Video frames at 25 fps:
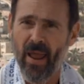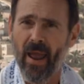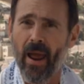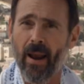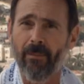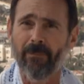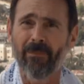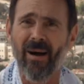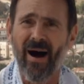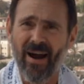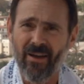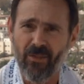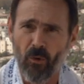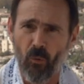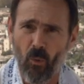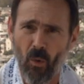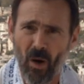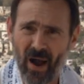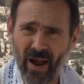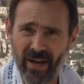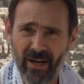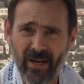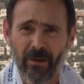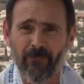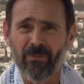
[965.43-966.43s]
And by the
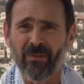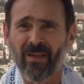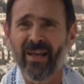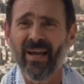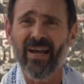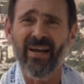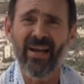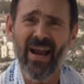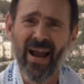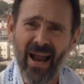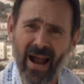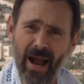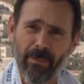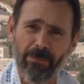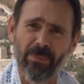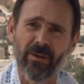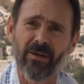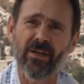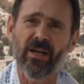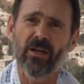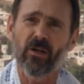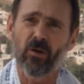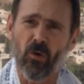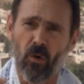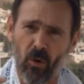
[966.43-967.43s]
way, it
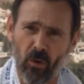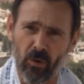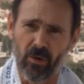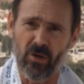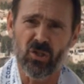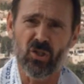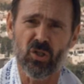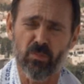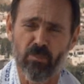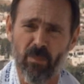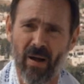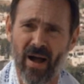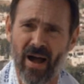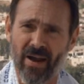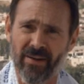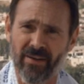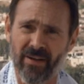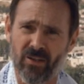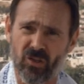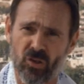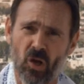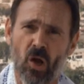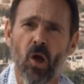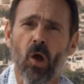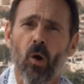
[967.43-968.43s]
happened in
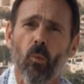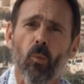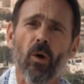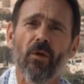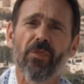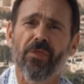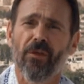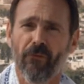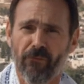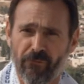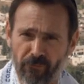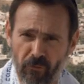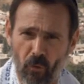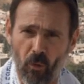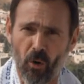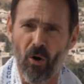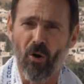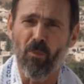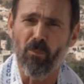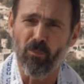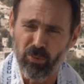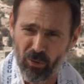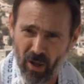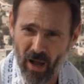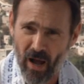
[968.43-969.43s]
correspondence with the
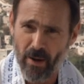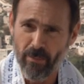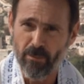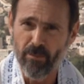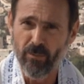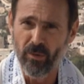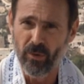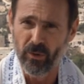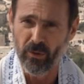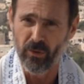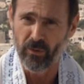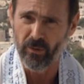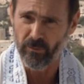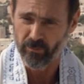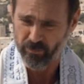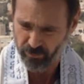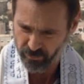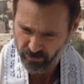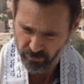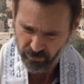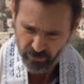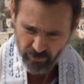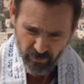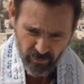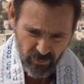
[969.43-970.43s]
fourth blood moon
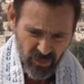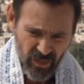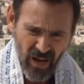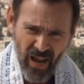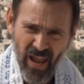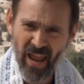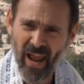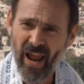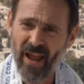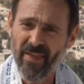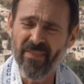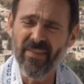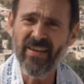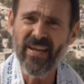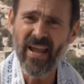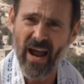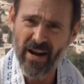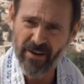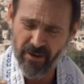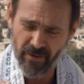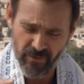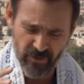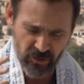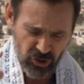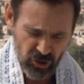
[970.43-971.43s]
and the
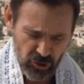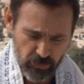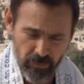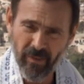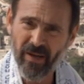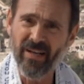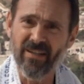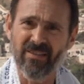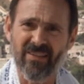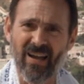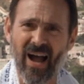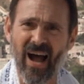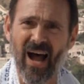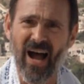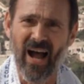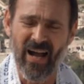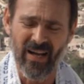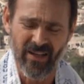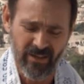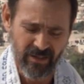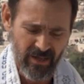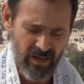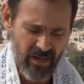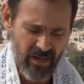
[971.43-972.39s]
end of the Shemitah.